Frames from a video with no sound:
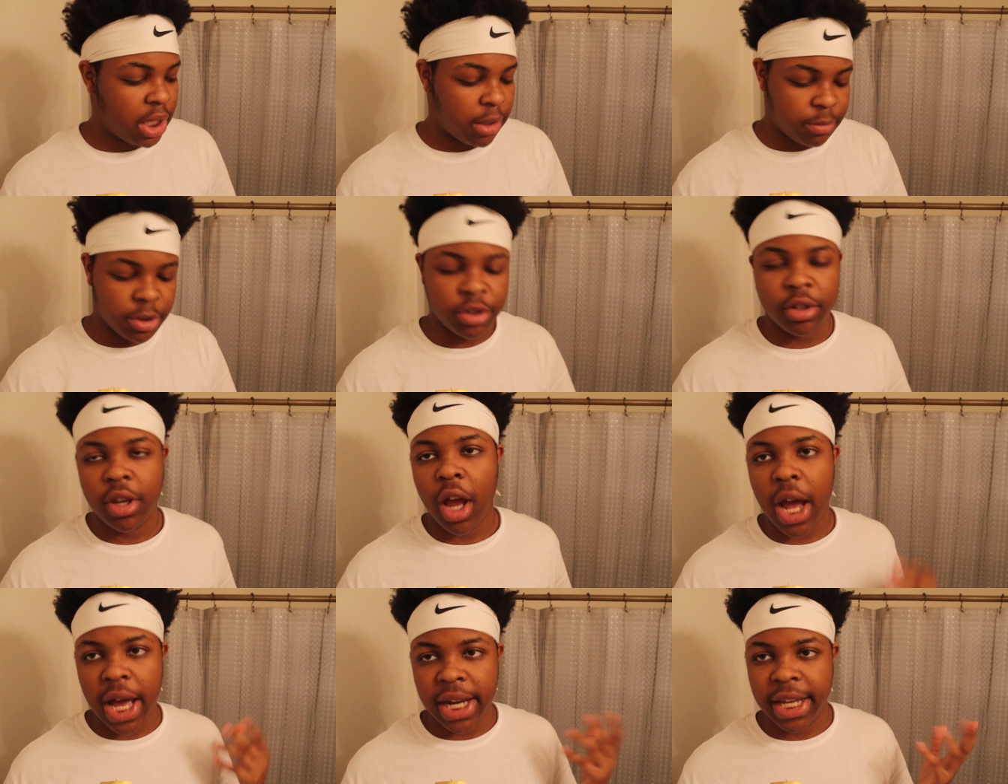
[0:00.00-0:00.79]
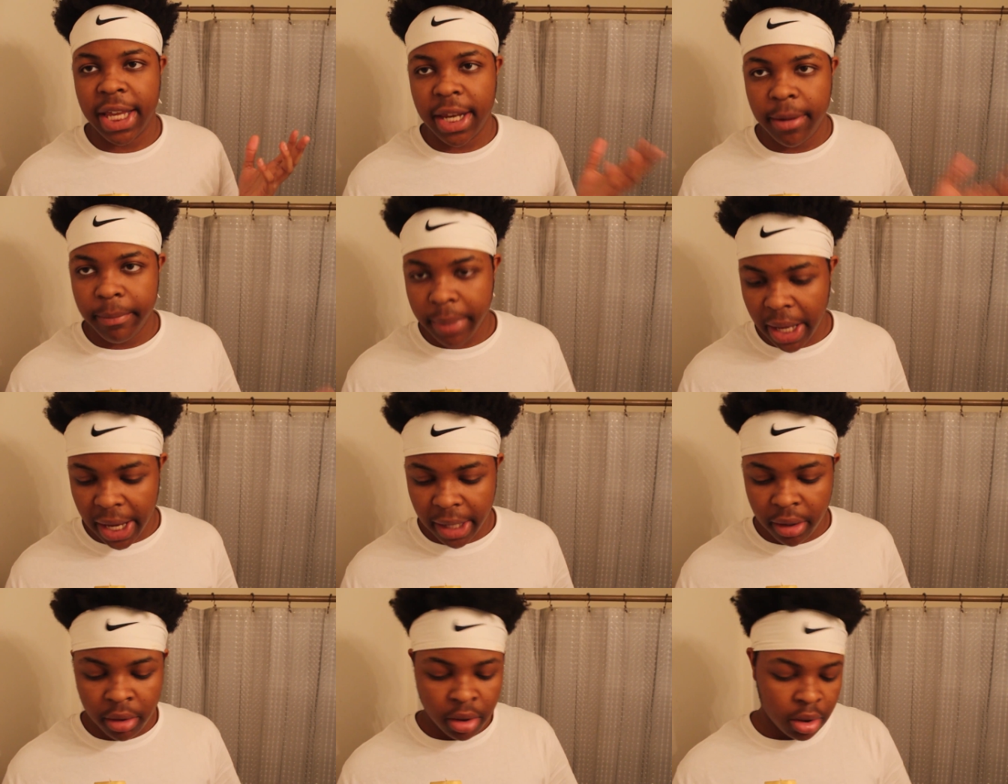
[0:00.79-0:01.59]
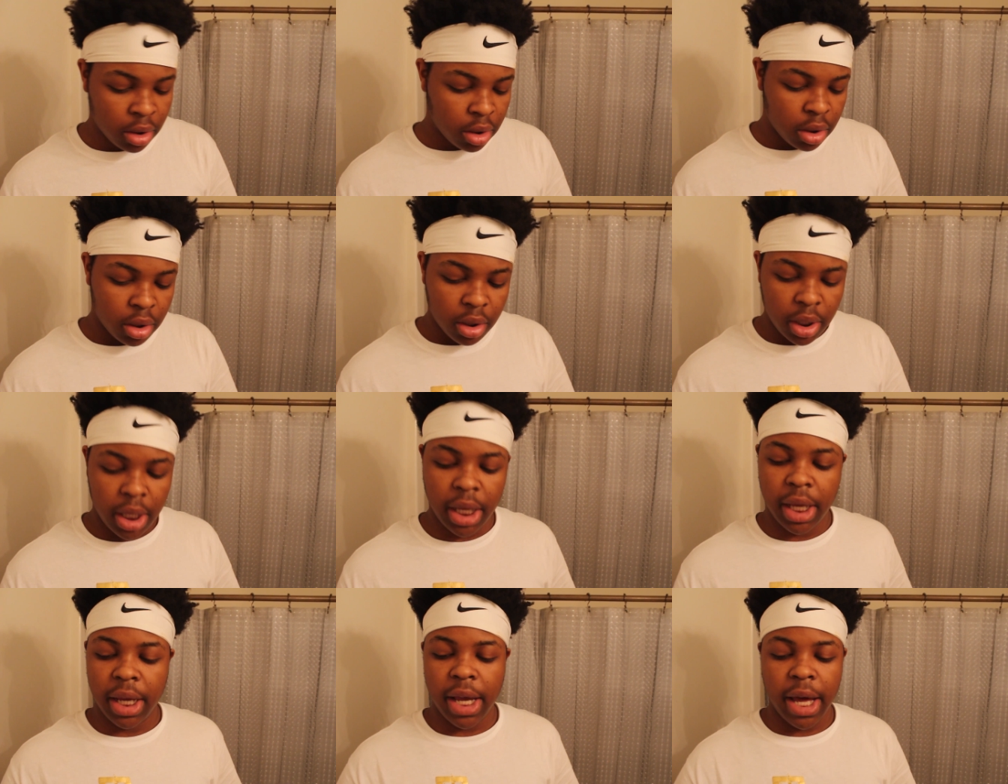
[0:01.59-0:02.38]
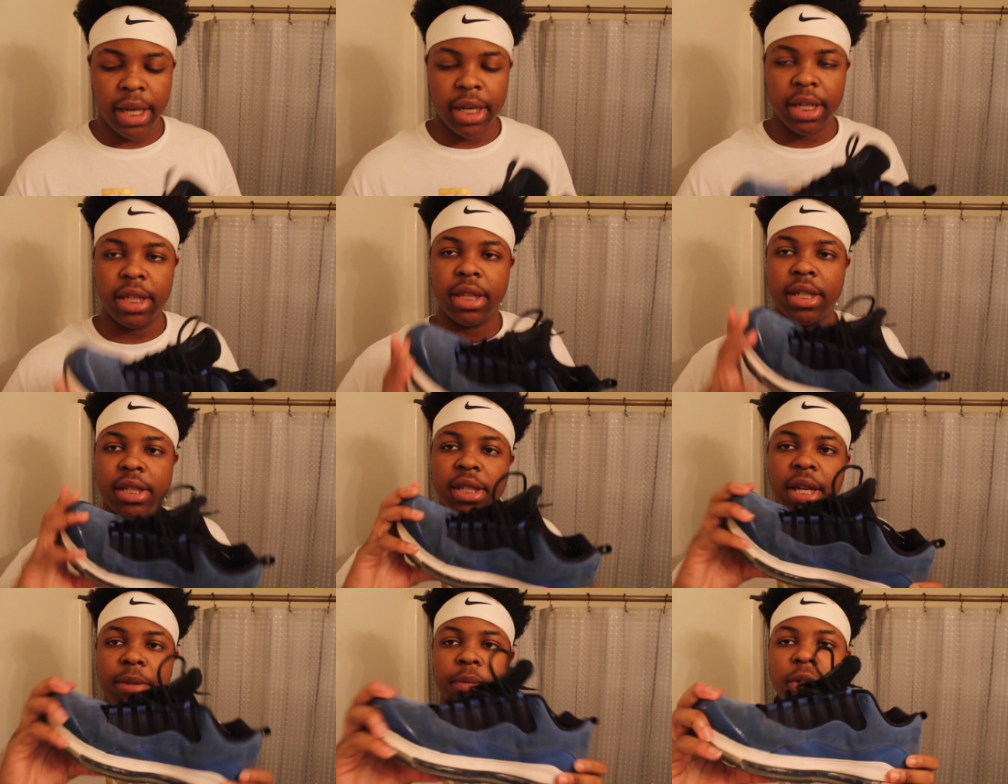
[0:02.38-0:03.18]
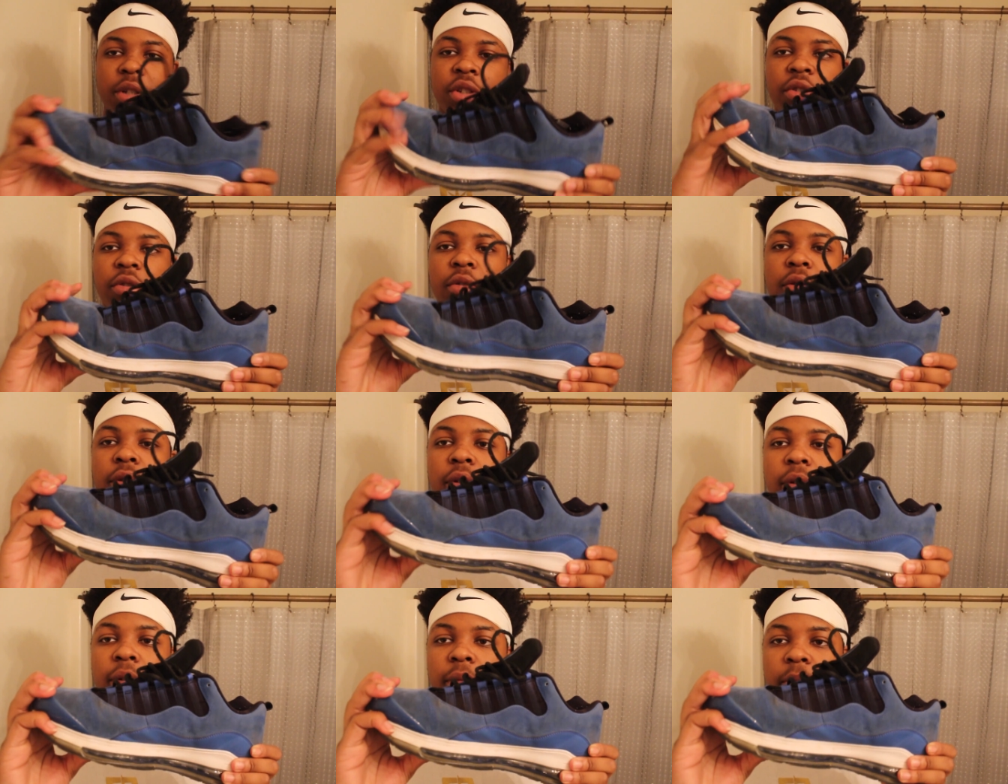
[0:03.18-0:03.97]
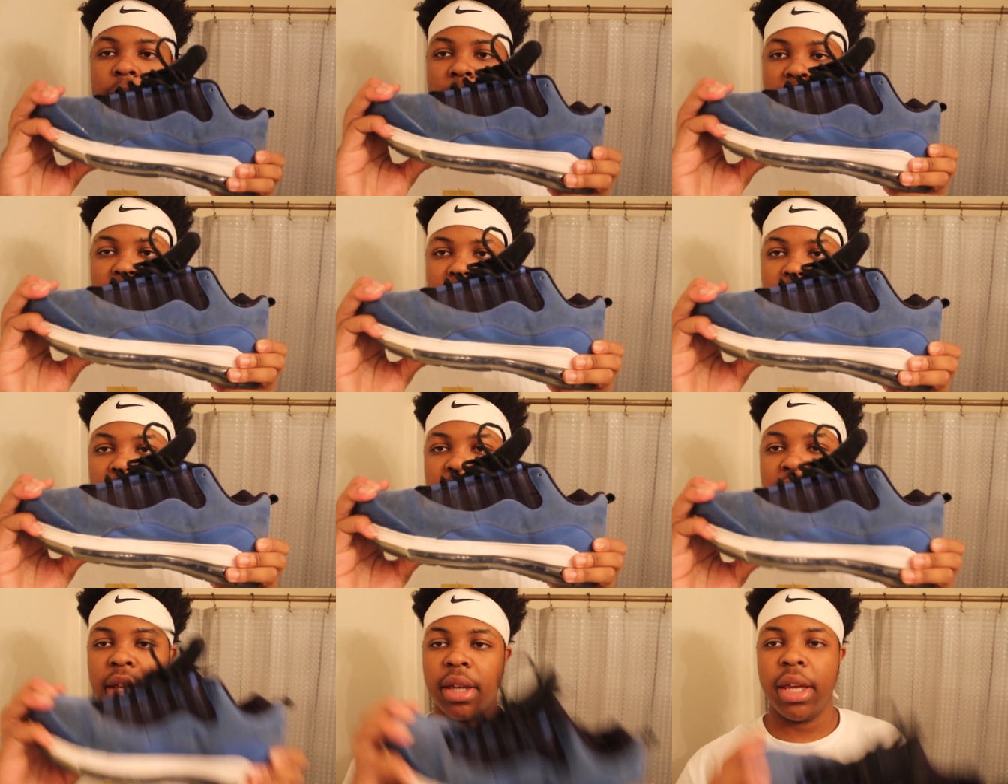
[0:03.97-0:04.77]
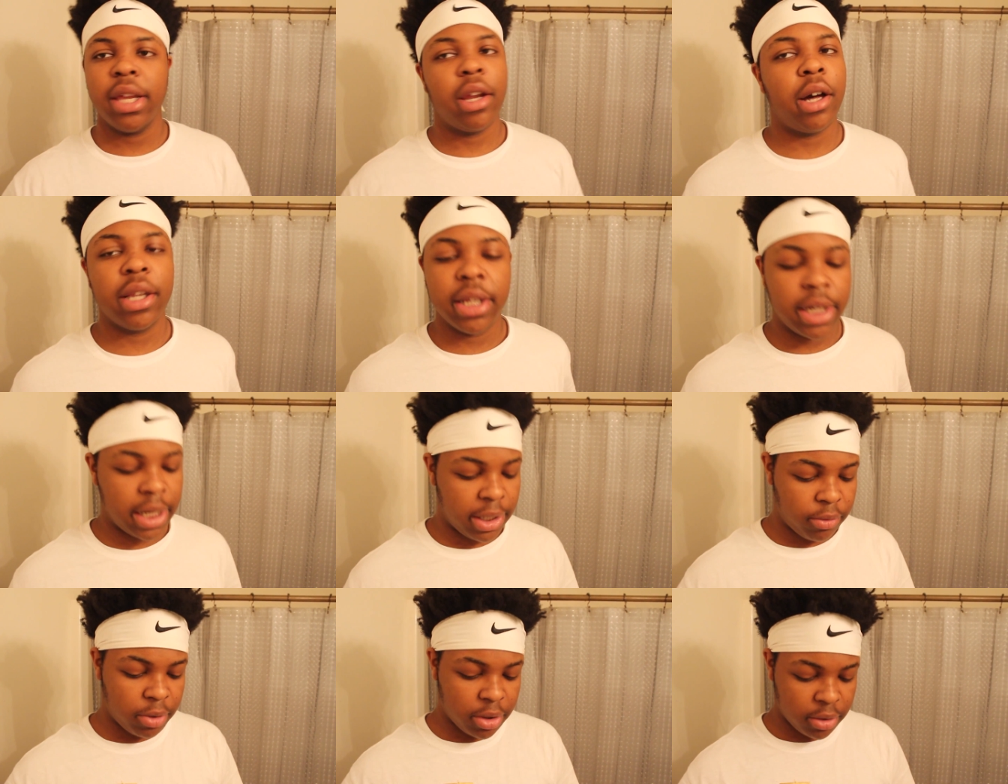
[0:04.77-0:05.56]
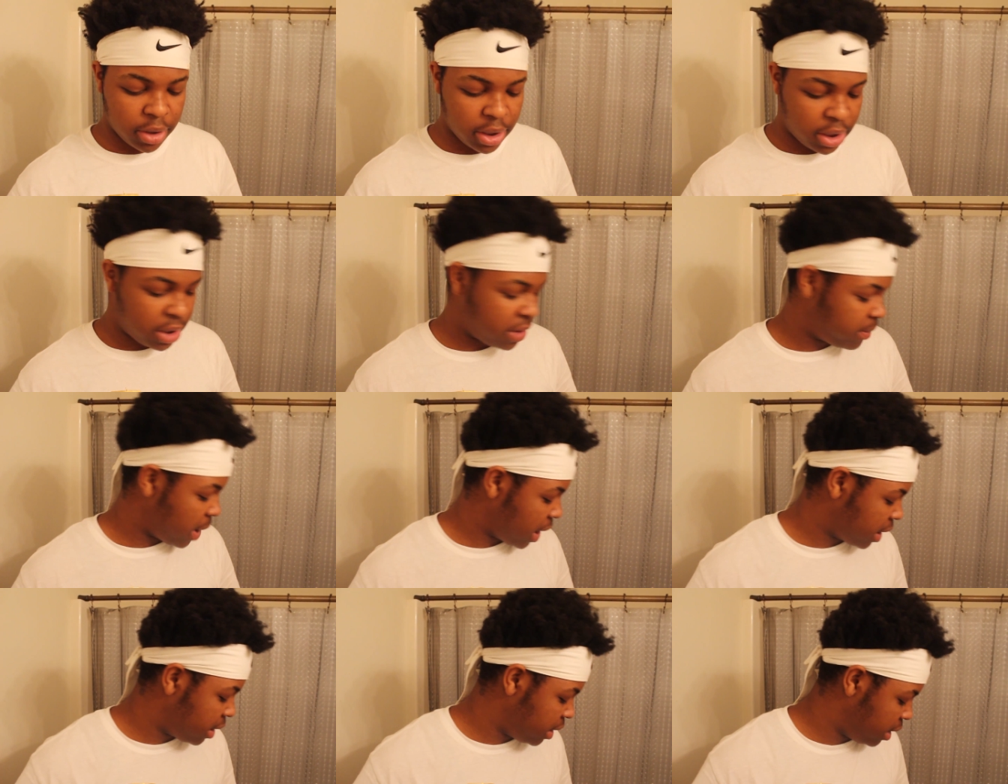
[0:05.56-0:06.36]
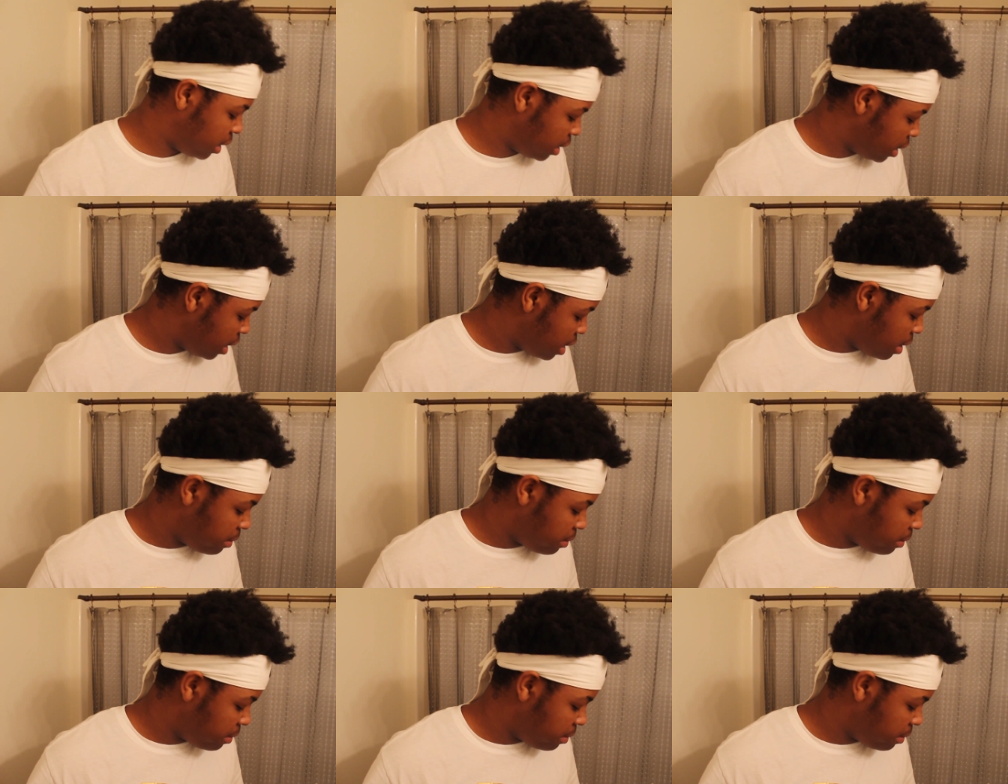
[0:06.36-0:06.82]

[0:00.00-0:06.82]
And I'm gonna show y'all how to get it back and how to get the shape of the shoe back right and all of that. We're gonna get these back clean.